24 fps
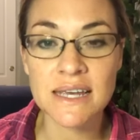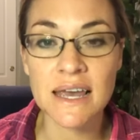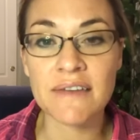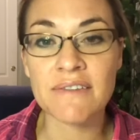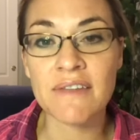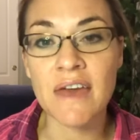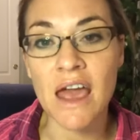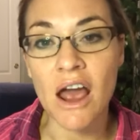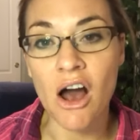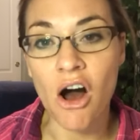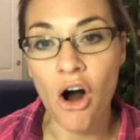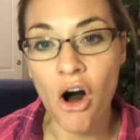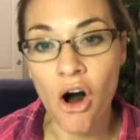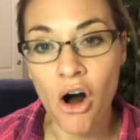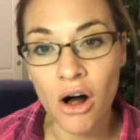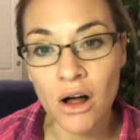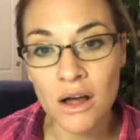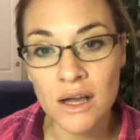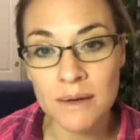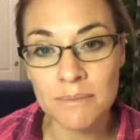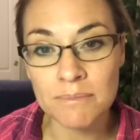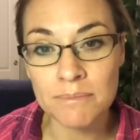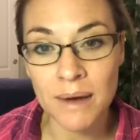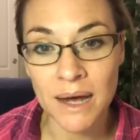and they all
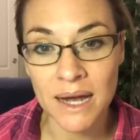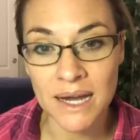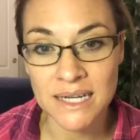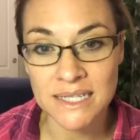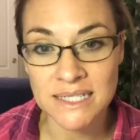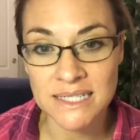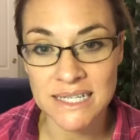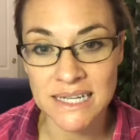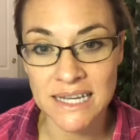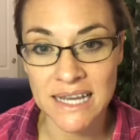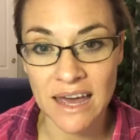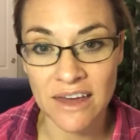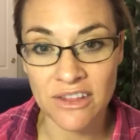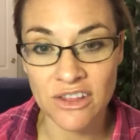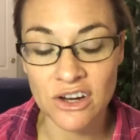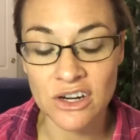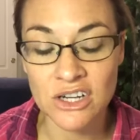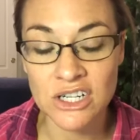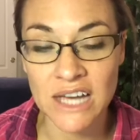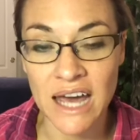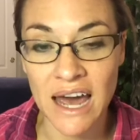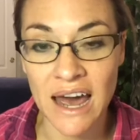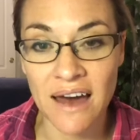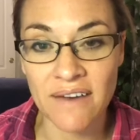combine together
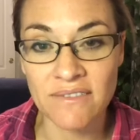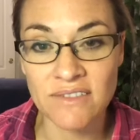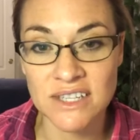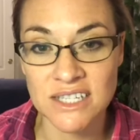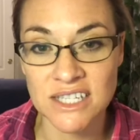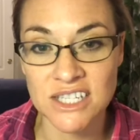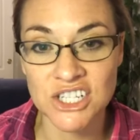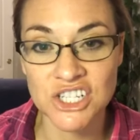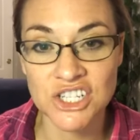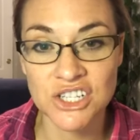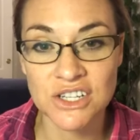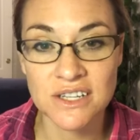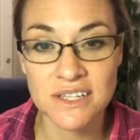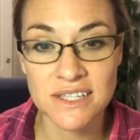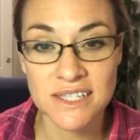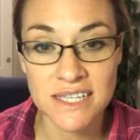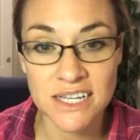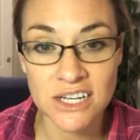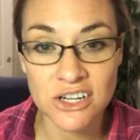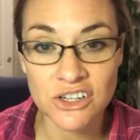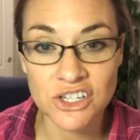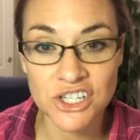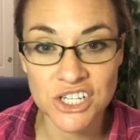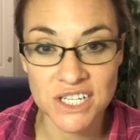to have this
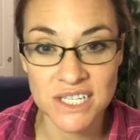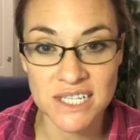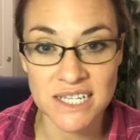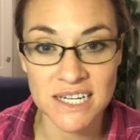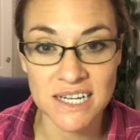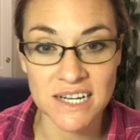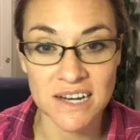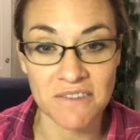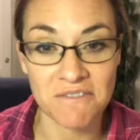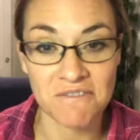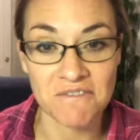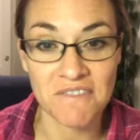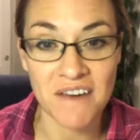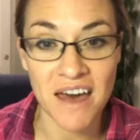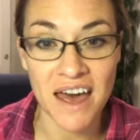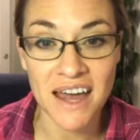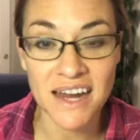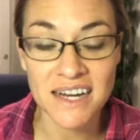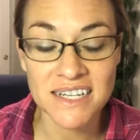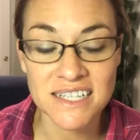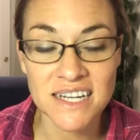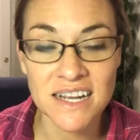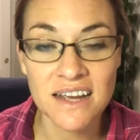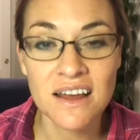synergistic
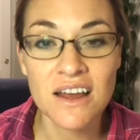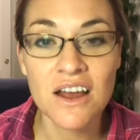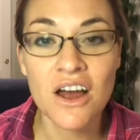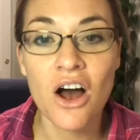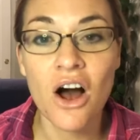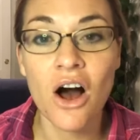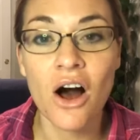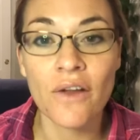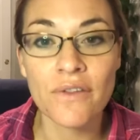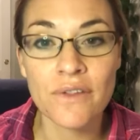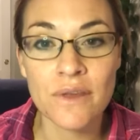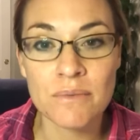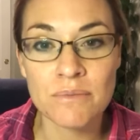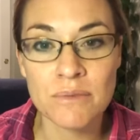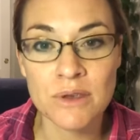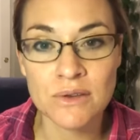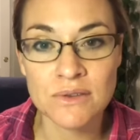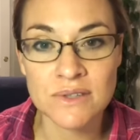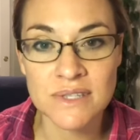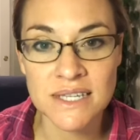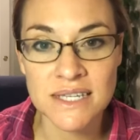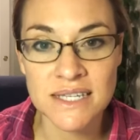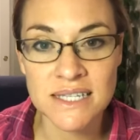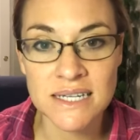effect on the immune
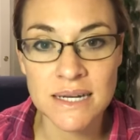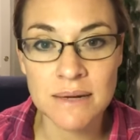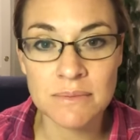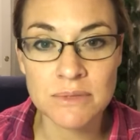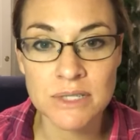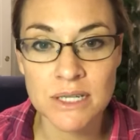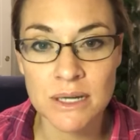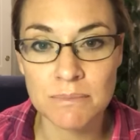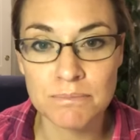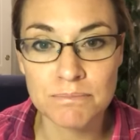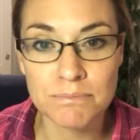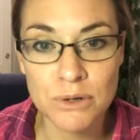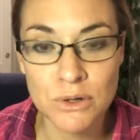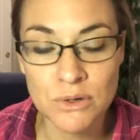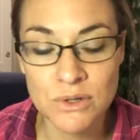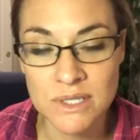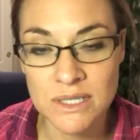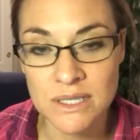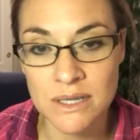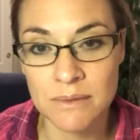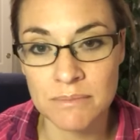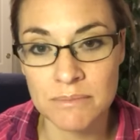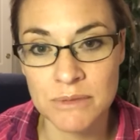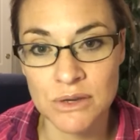system to boost
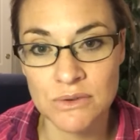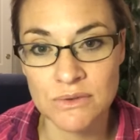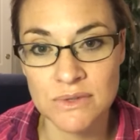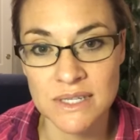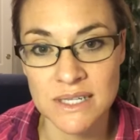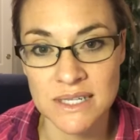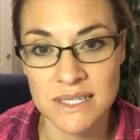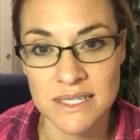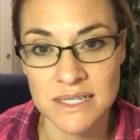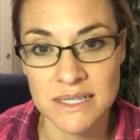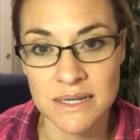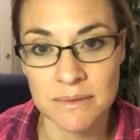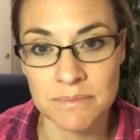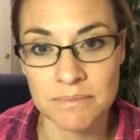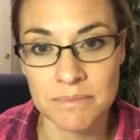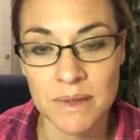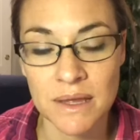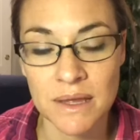the immune system.